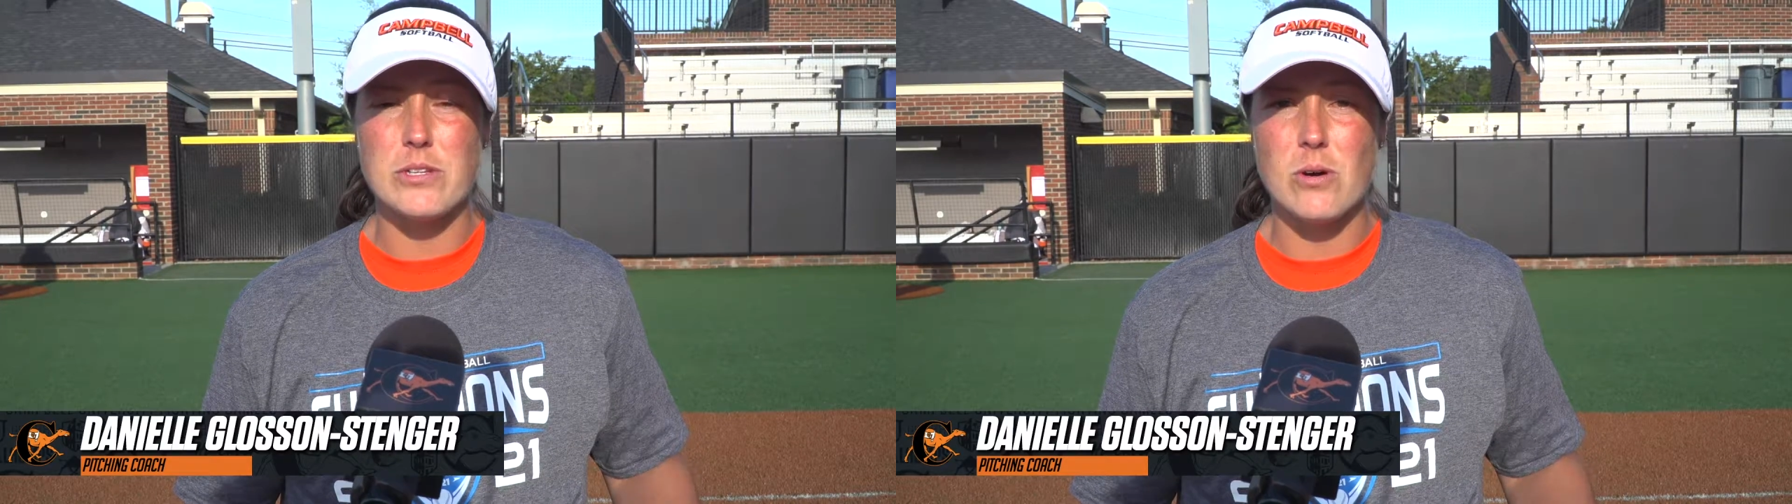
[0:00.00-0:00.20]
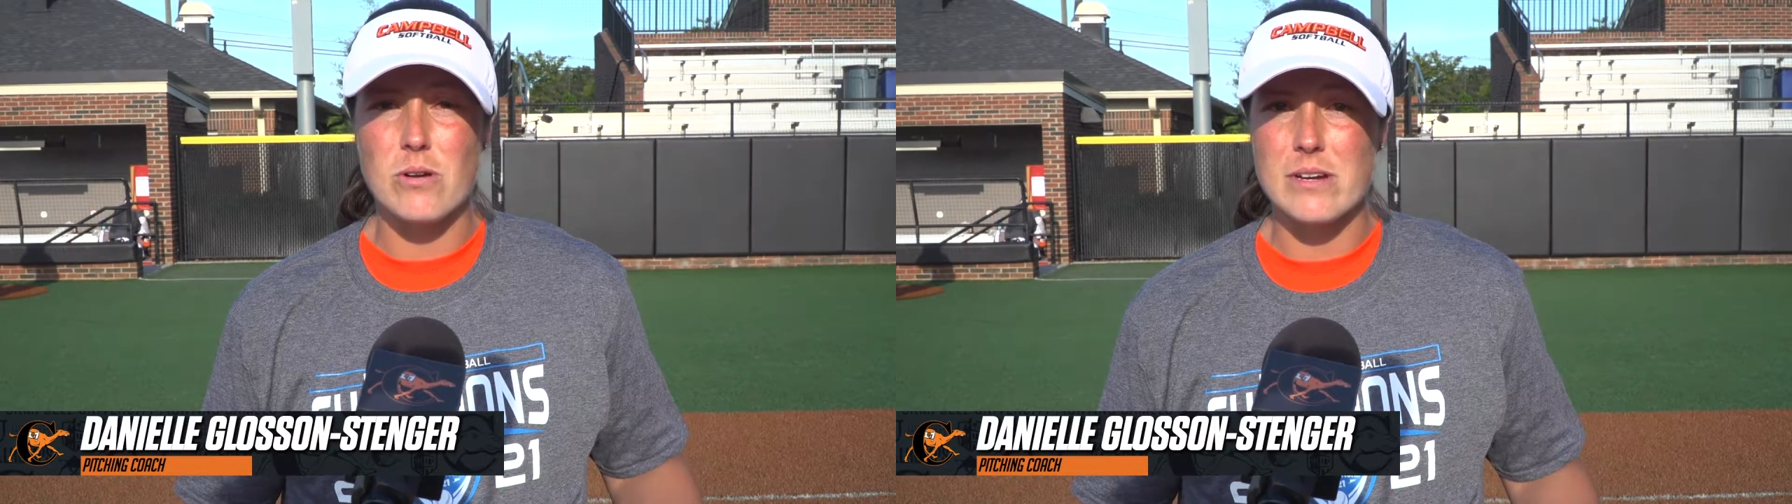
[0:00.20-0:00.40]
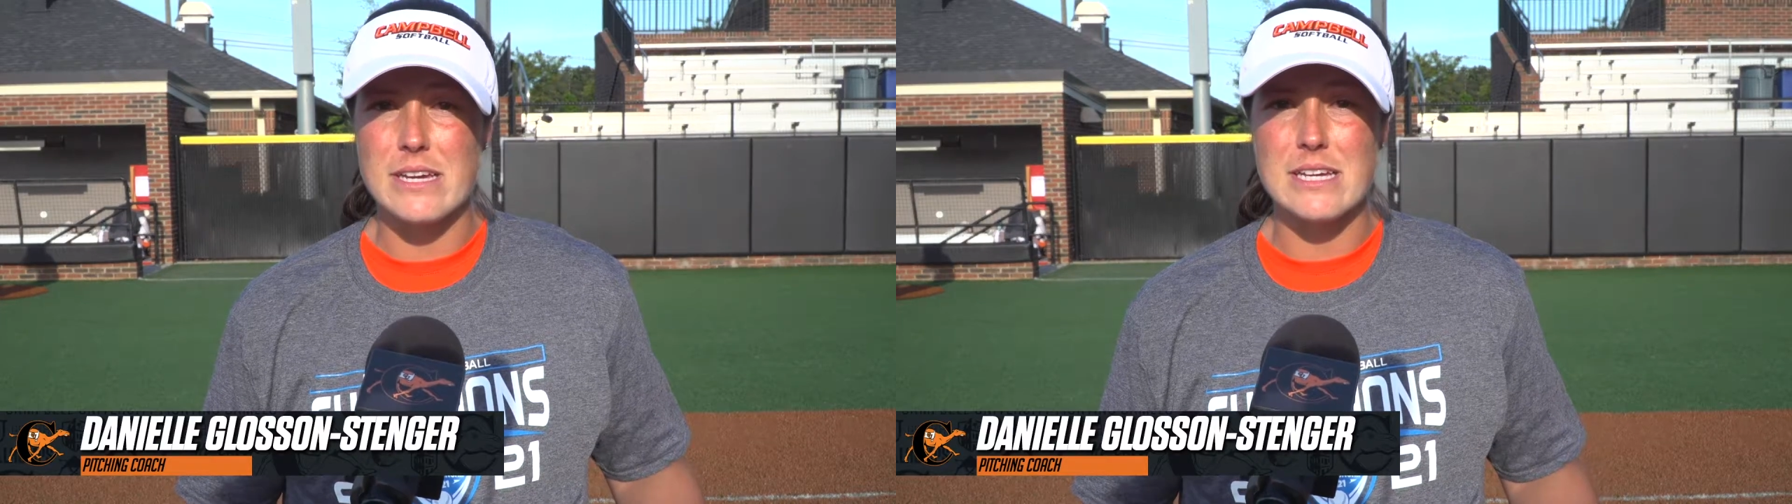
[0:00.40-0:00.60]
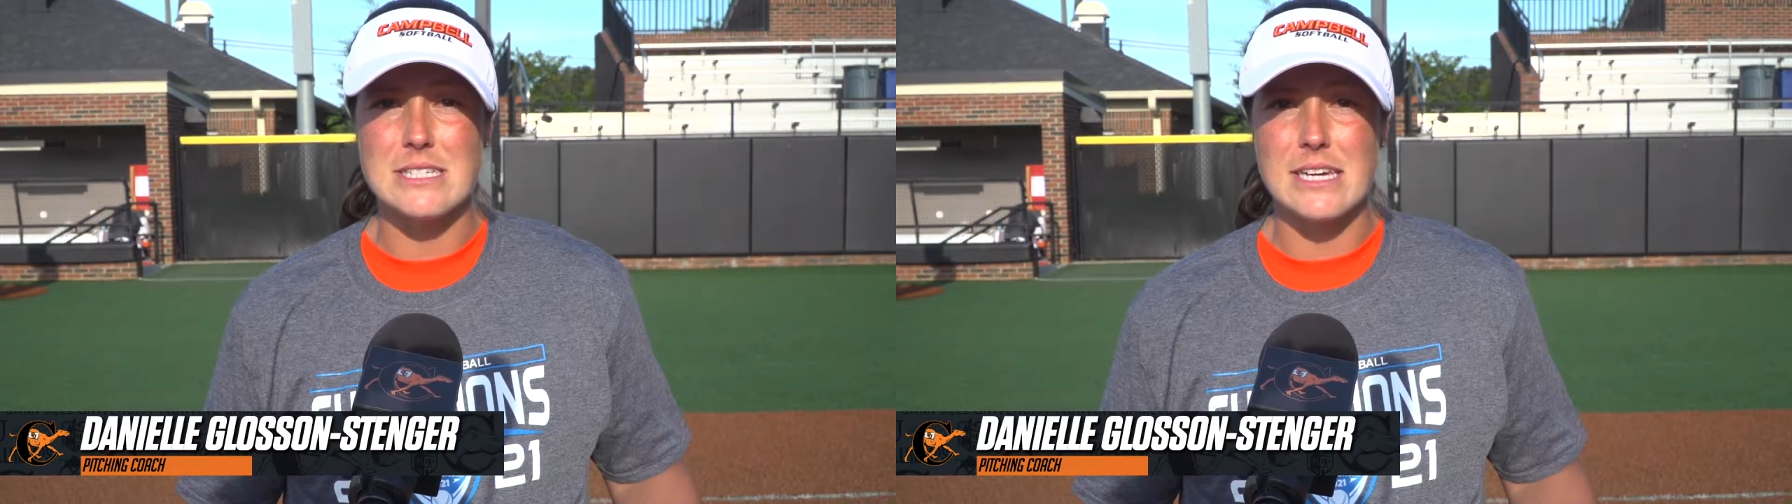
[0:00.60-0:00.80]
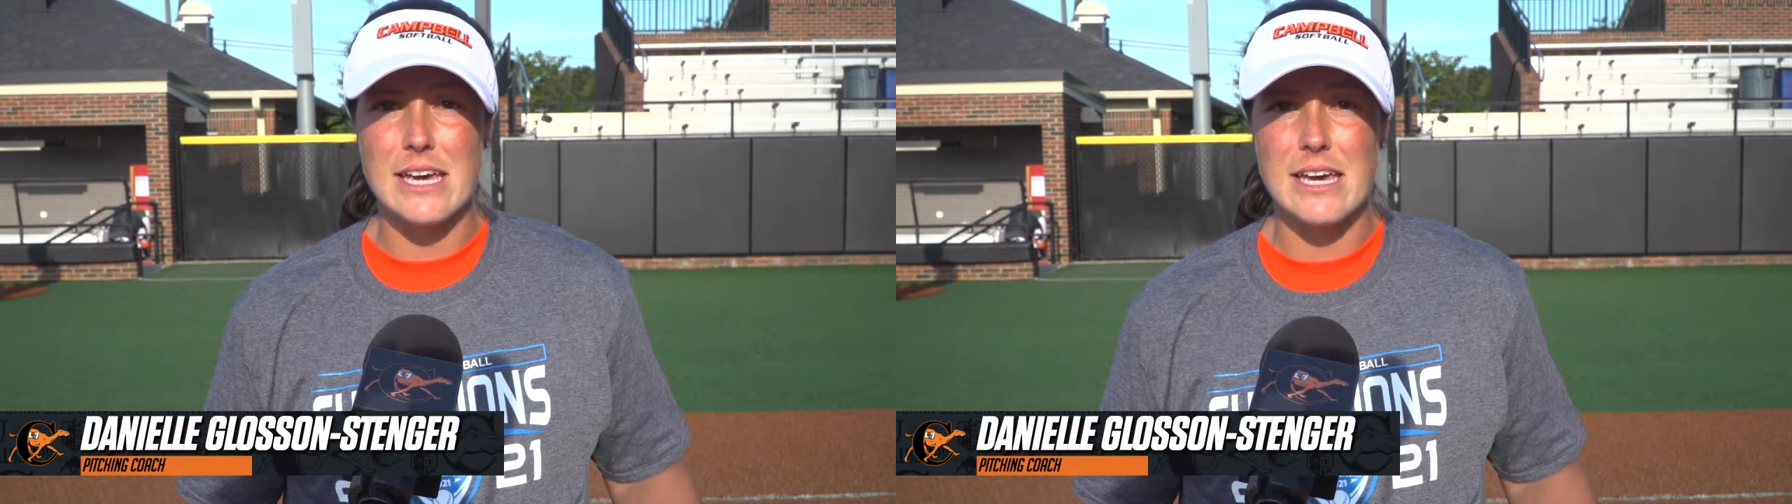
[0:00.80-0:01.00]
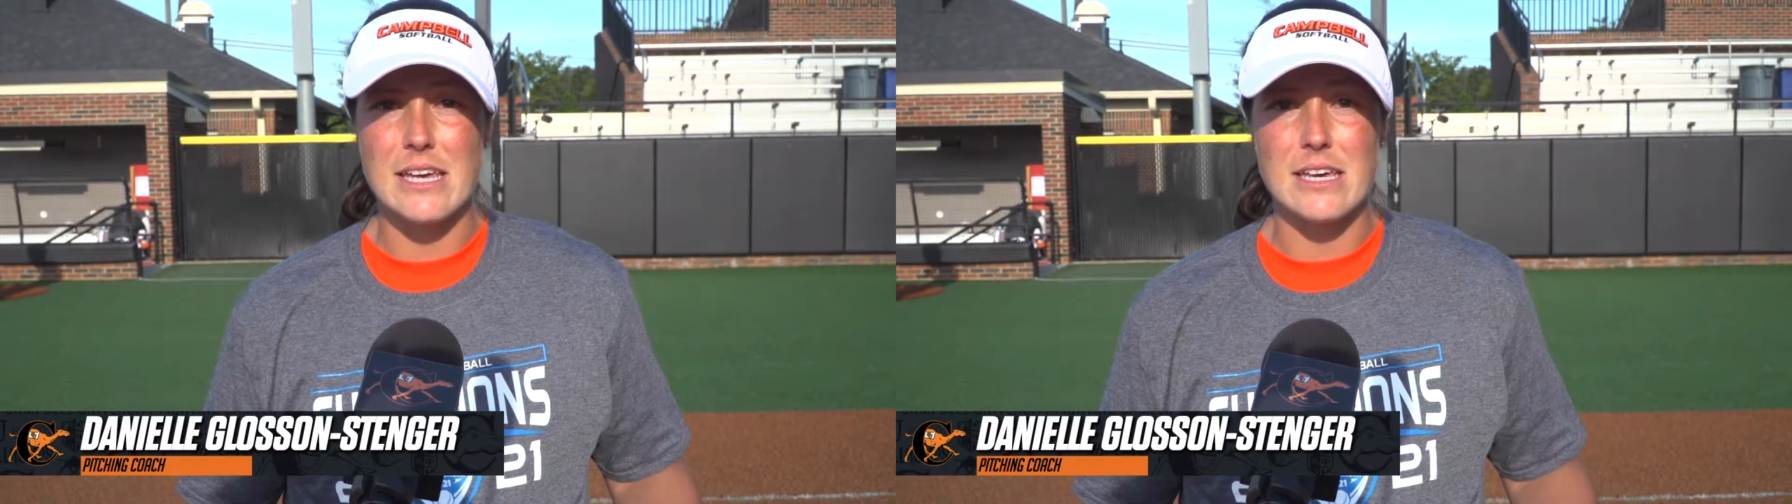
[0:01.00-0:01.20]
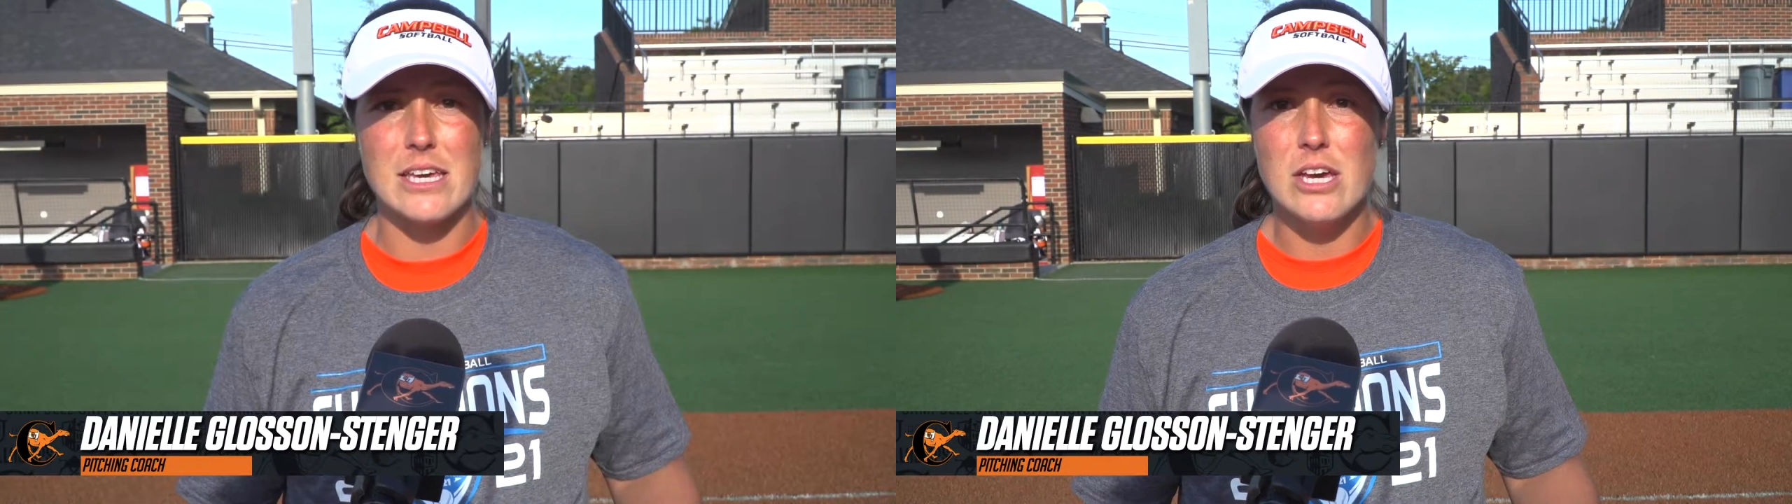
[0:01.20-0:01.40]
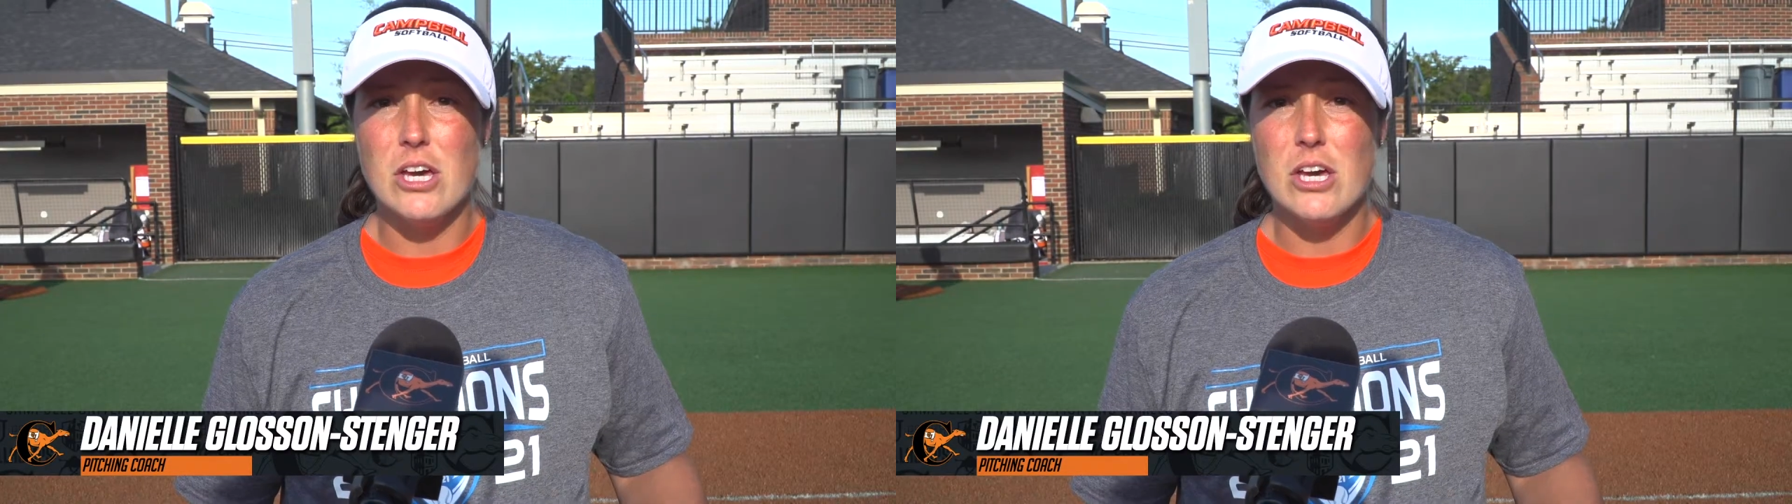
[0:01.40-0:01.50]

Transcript: We told our kids like, hey, like